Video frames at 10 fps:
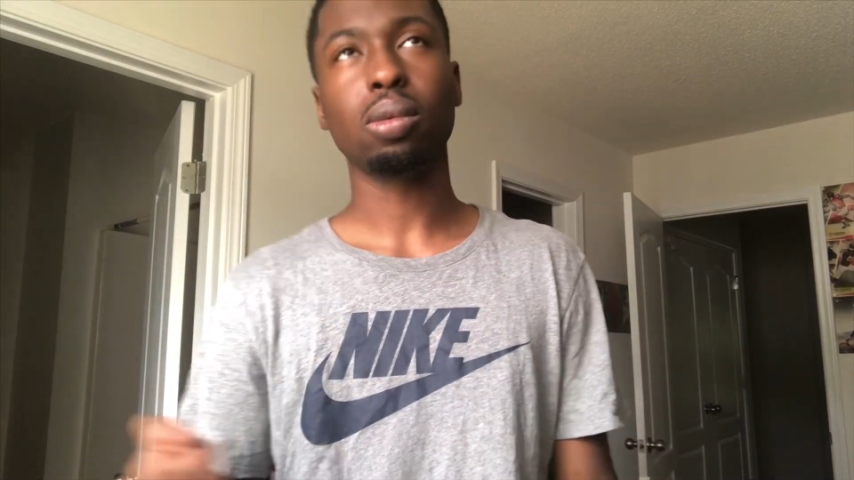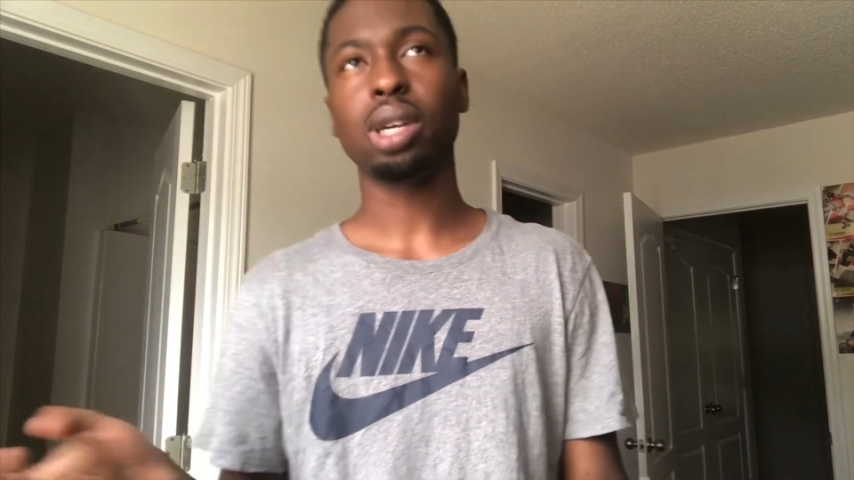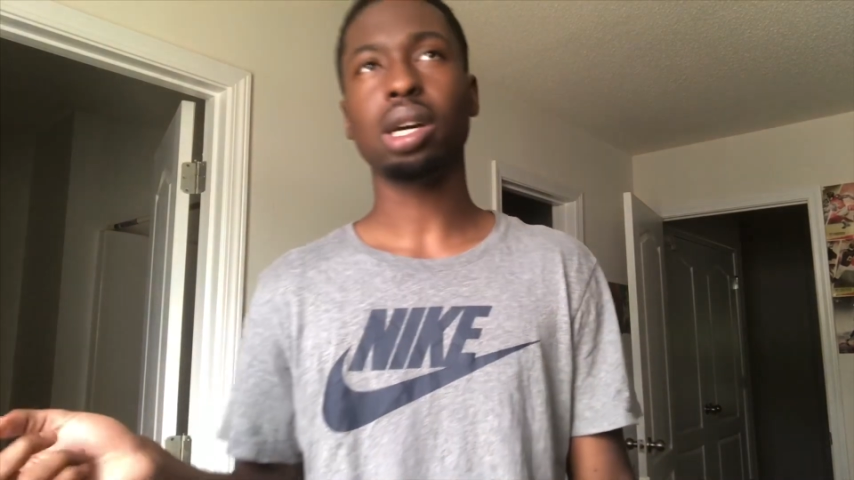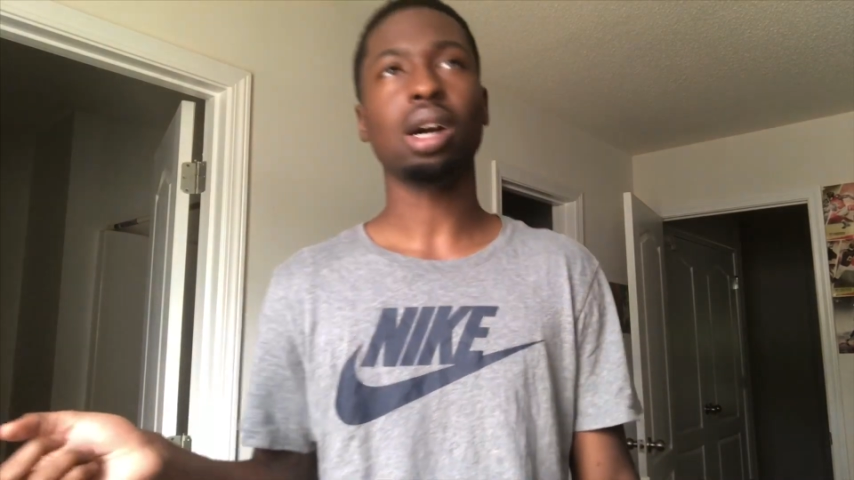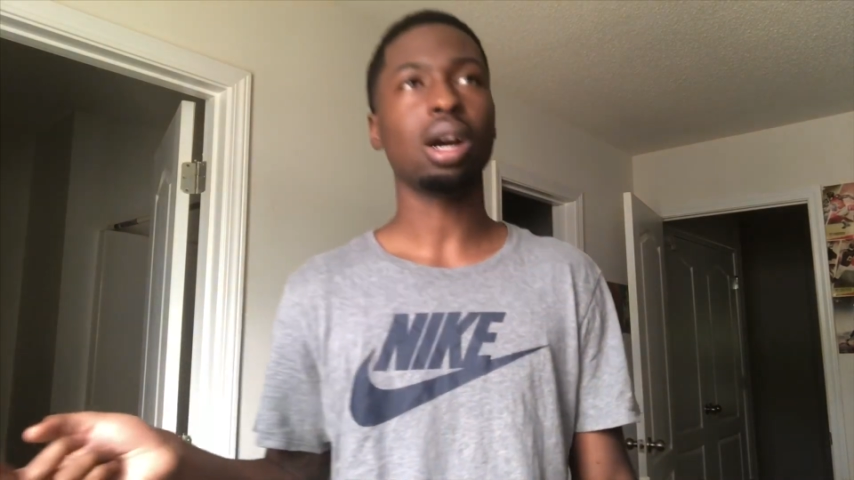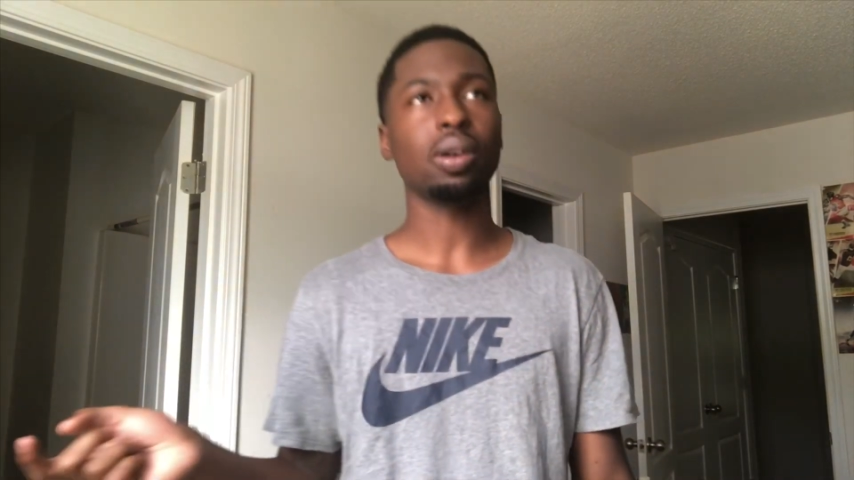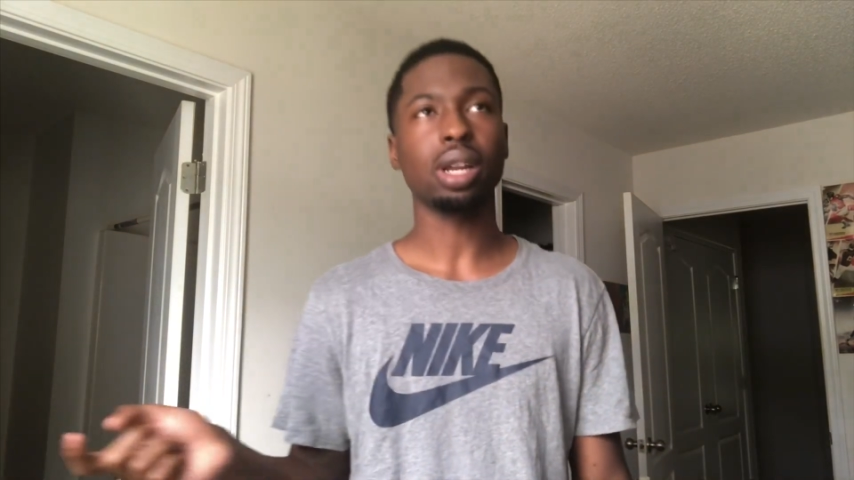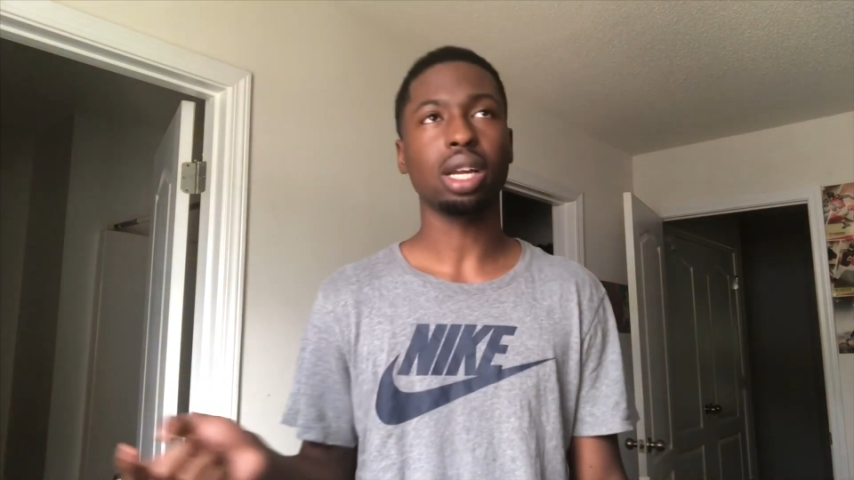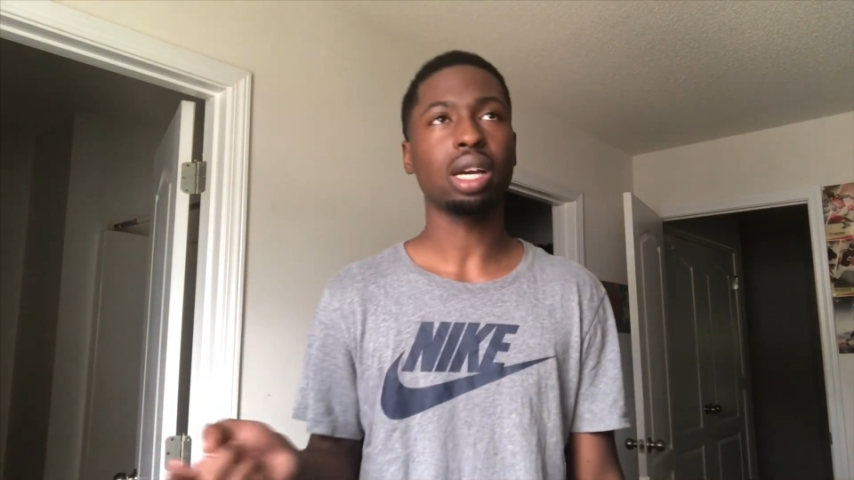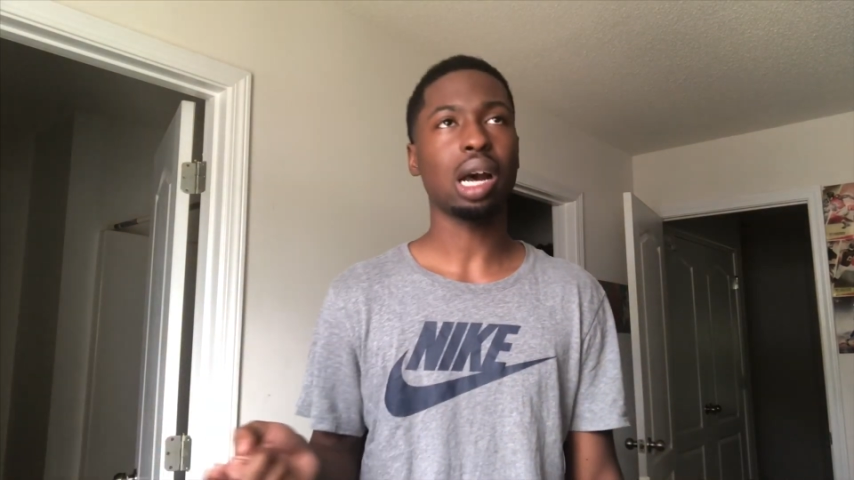we done
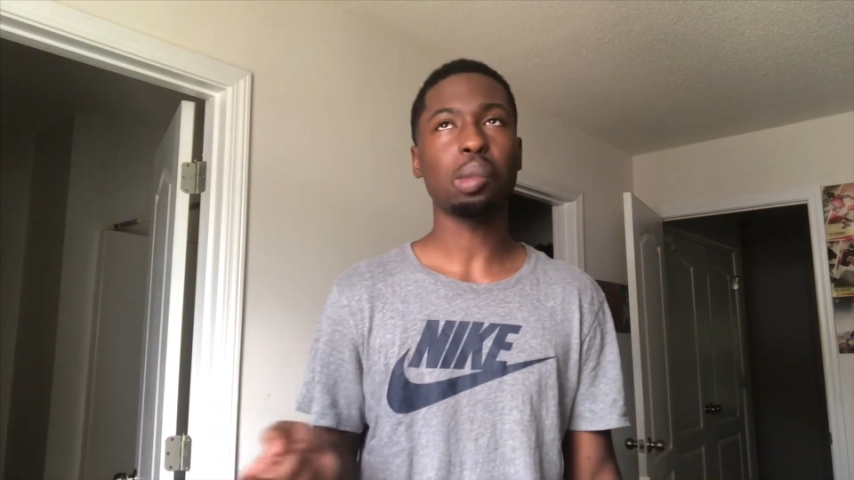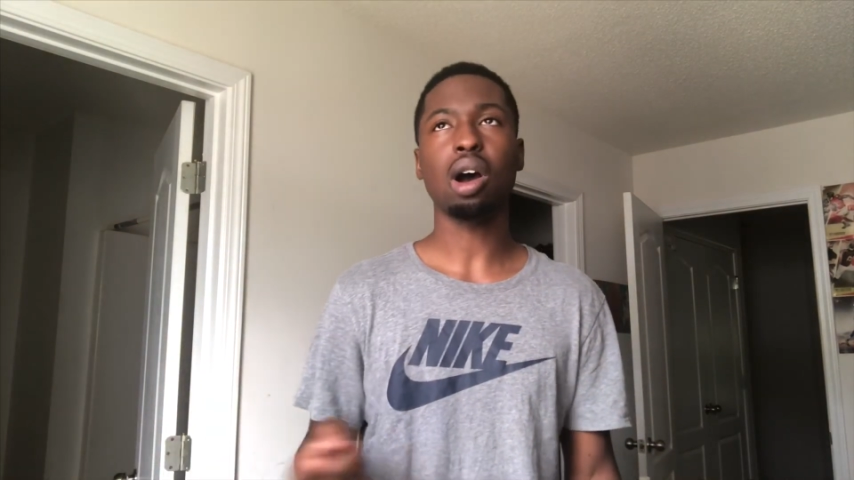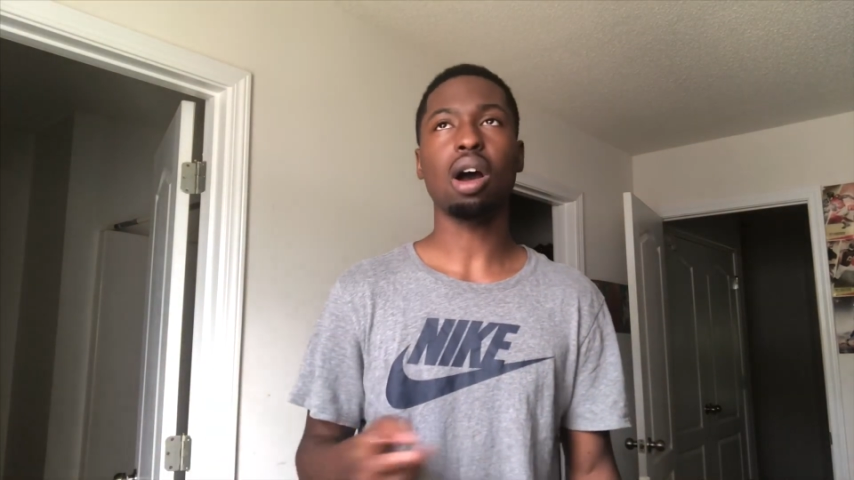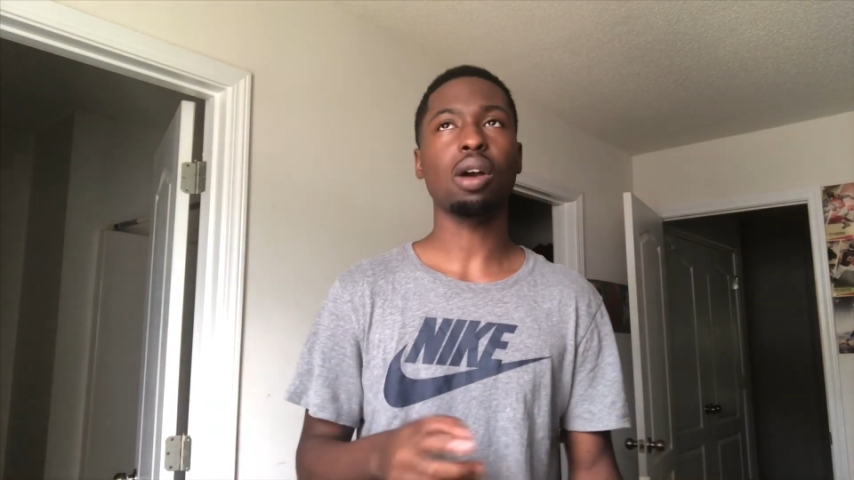already, I'm going to